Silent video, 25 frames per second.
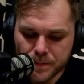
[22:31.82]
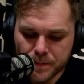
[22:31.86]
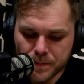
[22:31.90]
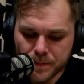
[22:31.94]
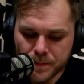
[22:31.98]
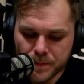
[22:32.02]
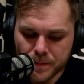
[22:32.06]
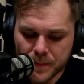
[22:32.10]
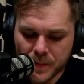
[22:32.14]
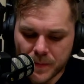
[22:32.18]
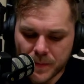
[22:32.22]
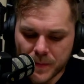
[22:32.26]

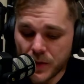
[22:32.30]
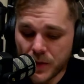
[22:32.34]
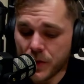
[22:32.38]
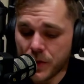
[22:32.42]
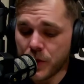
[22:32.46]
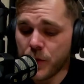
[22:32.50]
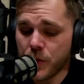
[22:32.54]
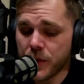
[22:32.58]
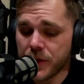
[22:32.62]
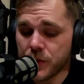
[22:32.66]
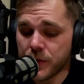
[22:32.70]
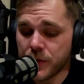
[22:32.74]
They're
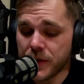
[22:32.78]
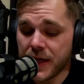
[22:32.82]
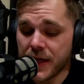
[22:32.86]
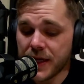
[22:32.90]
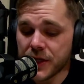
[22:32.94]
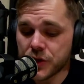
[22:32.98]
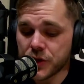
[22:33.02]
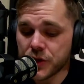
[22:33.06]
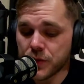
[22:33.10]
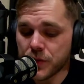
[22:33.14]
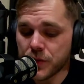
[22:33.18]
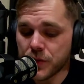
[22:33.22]
going to an
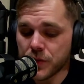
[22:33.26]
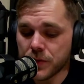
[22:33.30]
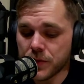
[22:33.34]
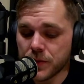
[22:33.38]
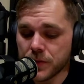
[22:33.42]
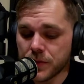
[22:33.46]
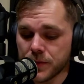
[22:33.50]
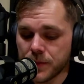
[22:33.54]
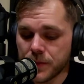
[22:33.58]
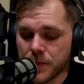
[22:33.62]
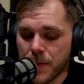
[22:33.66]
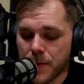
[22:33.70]
actual
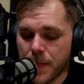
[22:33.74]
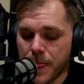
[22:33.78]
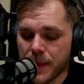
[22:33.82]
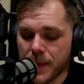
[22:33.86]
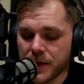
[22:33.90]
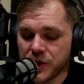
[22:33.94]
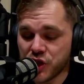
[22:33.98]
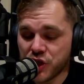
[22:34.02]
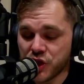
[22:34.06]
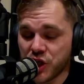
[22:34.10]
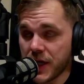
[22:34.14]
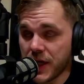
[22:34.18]

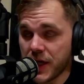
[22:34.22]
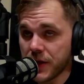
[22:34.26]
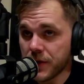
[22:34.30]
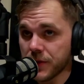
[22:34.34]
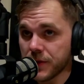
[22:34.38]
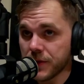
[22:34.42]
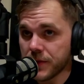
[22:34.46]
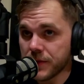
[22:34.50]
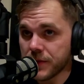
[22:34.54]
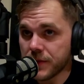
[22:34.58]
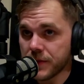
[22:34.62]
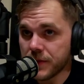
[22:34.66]
channel.
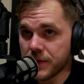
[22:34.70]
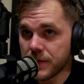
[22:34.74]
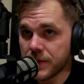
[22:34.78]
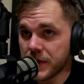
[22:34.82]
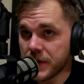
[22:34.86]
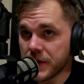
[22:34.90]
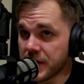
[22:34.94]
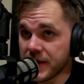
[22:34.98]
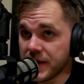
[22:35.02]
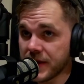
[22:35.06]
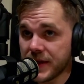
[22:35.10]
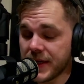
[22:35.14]

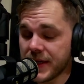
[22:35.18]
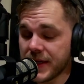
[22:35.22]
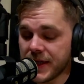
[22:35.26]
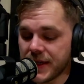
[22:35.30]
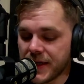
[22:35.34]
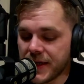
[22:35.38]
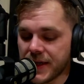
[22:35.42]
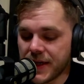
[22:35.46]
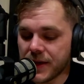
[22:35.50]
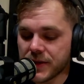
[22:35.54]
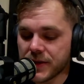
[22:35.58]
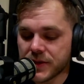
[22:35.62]
They didn't
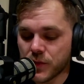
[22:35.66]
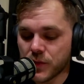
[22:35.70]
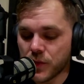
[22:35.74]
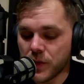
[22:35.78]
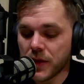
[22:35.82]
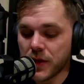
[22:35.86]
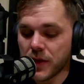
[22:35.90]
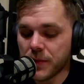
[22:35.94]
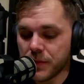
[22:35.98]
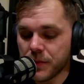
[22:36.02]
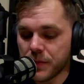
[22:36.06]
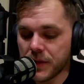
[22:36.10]
announce
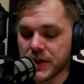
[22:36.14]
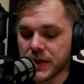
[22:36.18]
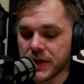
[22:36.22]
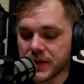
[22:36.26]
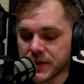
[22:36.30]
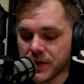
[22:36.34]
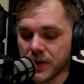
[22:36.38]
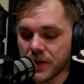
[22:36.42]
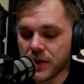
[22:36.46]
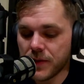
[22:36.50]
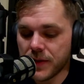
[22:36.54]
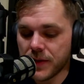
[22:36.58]
what, but it's
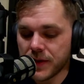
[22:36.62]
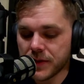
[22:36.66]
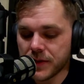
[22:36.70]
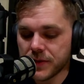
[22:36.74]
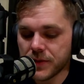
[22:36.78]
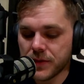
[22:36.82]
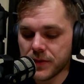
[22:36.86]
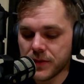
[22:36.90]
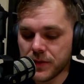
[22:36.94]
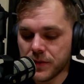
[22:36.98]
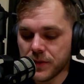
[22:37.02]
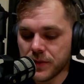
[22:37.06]
going
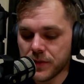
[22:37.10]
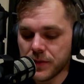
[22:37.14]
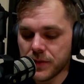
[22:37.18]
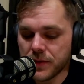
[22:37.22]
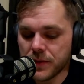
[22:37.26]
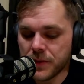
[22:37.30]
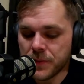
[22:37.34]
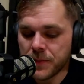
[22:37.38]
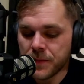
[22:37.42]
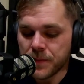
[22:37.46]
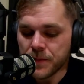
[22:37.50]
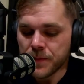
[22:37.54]
to
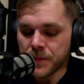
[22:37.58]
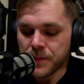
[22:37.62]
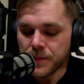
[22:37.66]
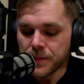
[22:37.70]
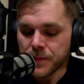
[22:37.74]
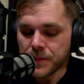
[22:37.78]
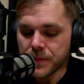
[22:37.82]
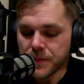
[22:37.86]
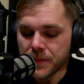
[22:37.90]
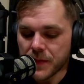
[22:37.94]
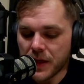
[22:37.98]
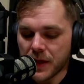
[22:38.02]

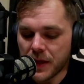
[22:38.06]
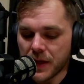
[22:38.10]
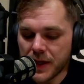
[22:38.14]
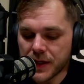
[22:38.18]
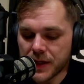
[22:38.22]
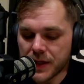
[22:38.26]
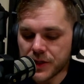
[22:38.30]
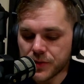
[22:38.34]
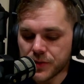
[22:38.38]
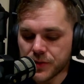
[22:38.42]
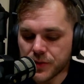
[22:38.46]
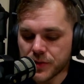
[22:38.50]
an
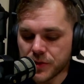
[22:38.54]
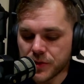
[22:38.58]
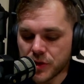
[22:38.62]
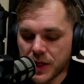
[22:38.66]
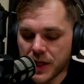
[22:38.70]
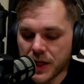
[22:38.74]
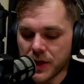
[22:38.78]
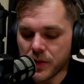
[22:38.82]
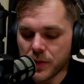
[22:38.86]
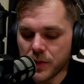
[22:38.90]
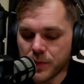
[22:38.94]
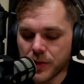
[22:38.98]
actual
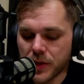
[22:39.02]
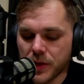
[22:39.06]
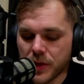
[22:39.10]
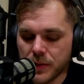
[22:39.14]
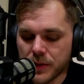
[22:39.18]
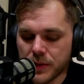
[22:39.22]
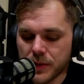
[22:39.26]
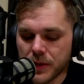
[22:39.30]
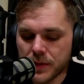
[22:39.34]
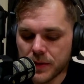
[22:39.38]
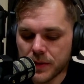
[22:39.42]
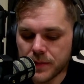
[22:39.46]
channel, probably
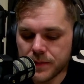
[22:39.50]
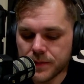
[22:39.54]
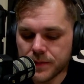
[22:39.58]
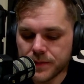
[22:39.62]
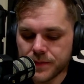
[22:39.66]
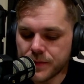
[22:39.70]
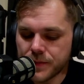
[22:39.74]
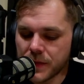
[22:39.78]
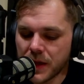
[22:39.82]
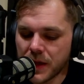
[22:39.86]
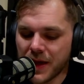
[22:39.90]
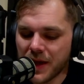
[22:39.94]
on
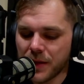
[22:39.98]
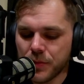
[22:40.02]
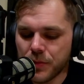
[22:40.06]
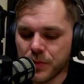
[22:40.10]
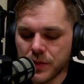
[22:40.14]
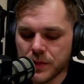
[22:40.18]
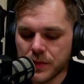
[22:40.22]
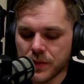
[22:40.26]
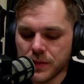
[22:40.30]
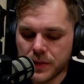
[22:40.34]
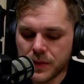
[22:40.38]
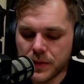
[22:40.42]

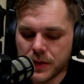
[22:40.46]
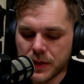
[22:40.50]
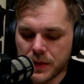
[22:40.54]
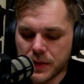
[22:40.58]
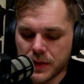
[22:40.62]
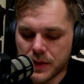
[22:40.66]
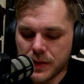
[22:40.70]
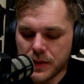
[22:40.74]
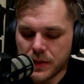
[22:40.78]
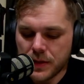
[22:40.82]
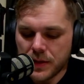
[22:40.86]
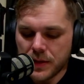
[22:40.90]
cable.
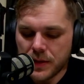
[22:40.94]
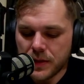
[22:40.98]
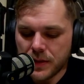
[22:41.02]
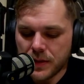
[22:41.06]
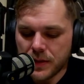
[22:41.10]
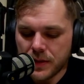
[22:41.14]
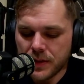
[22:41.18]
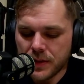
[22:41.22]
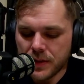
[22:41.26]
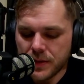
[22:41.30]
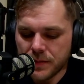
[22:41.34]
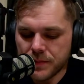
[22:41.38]

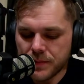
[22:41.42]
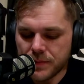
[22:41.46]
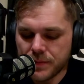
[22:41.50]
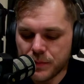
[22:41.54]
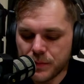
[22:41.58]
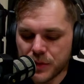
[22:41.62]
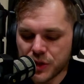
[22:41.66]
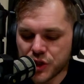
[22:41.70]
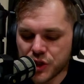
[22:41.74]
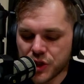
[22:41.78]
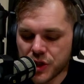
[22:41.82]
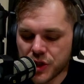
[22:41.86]
But
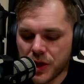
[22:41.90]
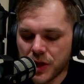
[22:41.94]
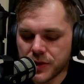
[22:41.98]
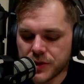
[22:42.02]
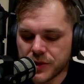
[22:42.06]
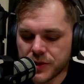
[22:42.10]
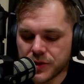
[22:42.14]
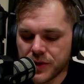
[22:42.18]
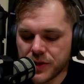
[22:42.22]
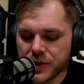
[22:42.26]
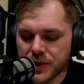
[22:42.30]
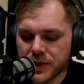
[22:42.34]
Sean
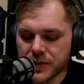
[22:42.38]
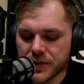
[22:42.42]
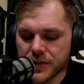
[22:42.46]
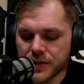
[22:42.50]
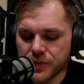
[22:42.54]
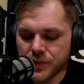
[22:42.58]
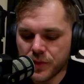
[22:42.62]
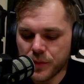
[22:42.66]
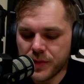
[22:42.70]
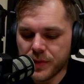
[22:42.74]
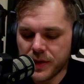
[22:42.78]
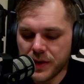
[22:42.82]
Strickland will
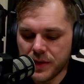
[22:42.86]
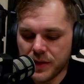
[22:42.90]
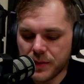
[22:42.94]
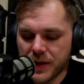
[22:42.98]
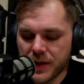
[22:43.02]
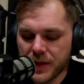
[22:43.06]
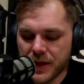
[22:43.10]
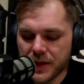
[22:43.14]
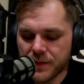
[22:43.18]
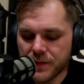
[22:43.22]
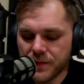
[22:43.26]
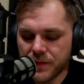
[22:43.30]
be the
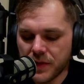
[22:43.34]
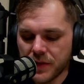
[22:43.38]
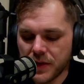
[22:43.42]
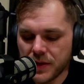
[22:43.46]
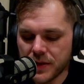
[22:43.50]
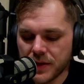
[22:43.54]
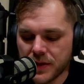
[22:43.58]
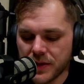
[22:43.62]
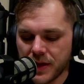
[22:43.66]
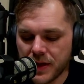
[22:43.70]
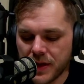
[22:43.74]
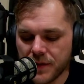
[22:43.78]
main event
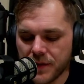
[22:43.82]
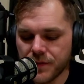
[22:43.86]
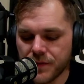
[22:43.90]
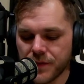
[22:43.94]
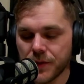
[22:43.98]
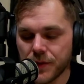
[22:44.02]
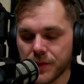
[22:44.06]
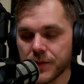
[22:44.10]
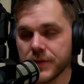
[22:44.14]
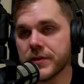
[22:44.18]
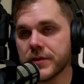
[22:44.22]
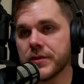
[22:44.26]
in that
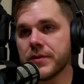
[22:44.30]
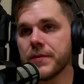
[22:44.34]
first